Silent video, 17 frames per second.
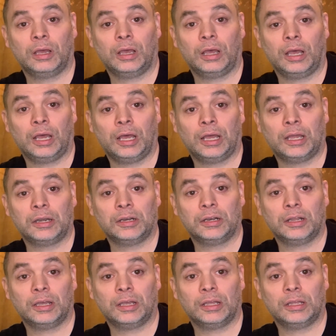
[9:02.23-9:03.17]
And
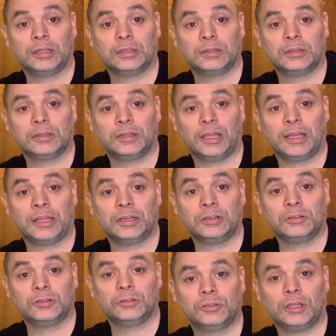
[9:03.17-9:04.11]
then
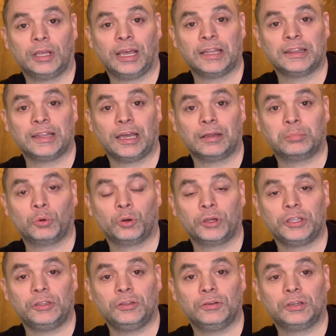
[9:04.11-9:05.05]
at that
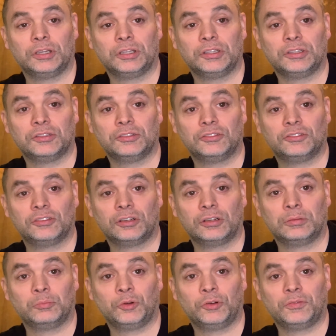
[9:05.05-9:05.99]
point you can consider
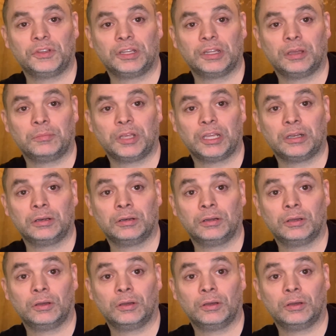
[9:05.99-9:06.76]
moving them in